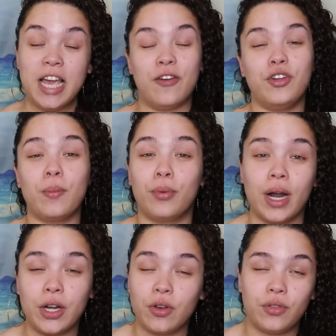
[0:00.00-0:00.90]
If you're
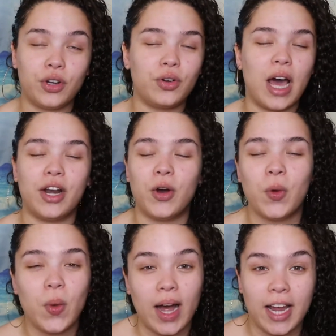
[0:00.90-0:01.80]
brand new, if you do not know
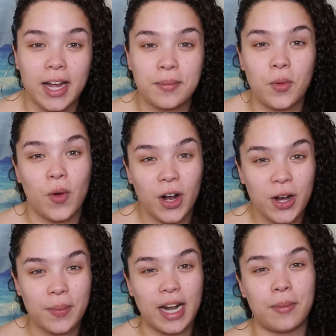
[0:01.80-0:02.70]
who I am,
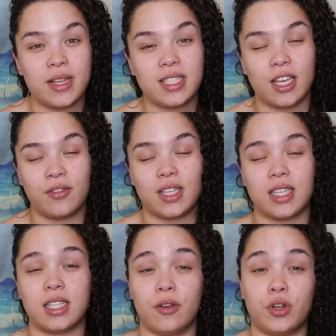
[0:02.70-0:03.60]
welcome. My name is Tiv. This
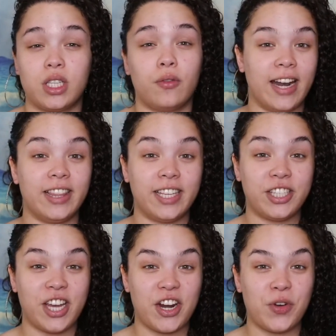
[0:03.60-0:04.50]
is LivWithTiv. And in
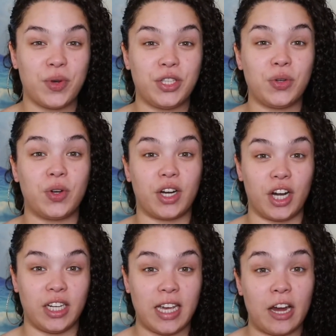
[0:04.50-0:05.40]
this channel, we do
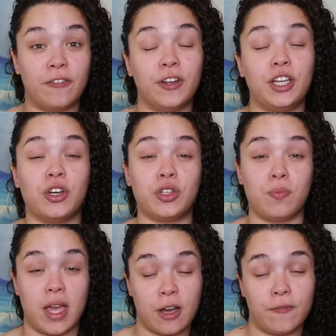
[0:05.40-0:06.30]
curly hair videos,
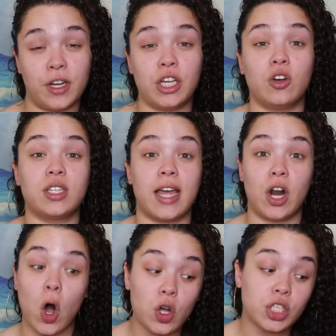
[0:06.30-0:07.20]
makeup videos,
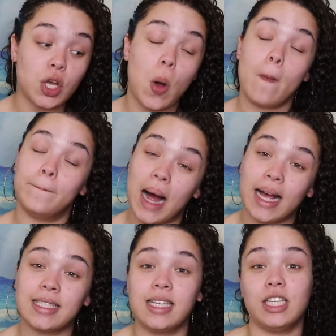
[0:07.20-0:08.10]
and also
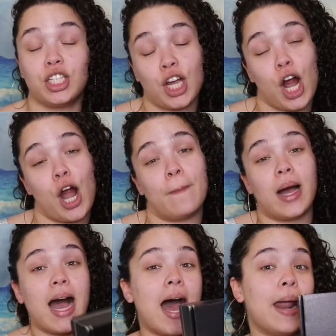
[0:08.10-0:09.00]
Boxycharm
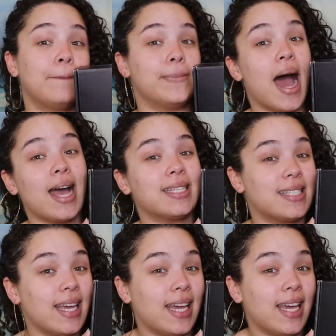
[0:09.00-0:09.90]

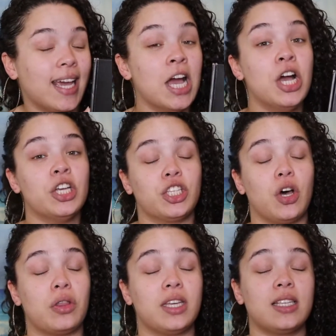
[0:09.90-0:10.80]
unboxing.
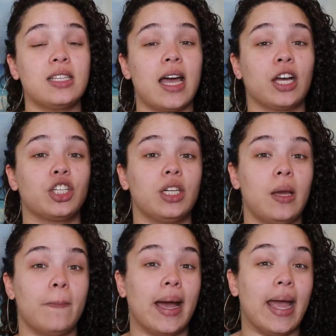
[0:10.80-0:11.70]
So this is
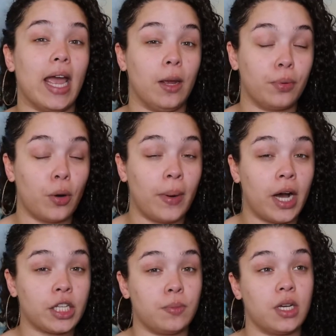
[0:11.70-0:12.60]
actually my April
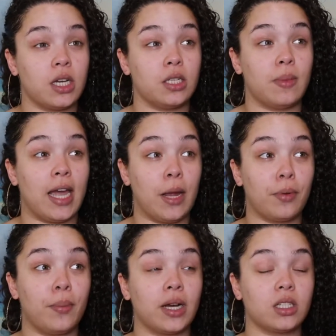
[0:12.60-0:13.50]
box because my
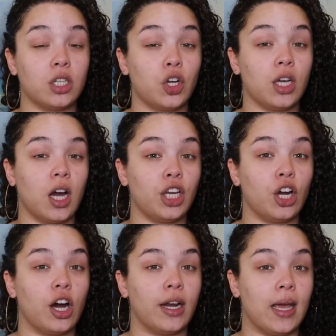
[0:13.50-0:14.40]
April box literally got
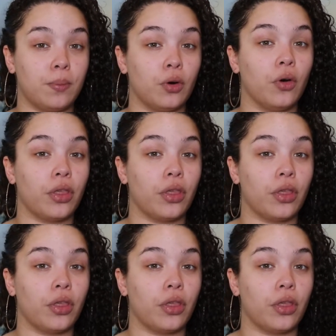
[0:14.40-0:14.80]
here on April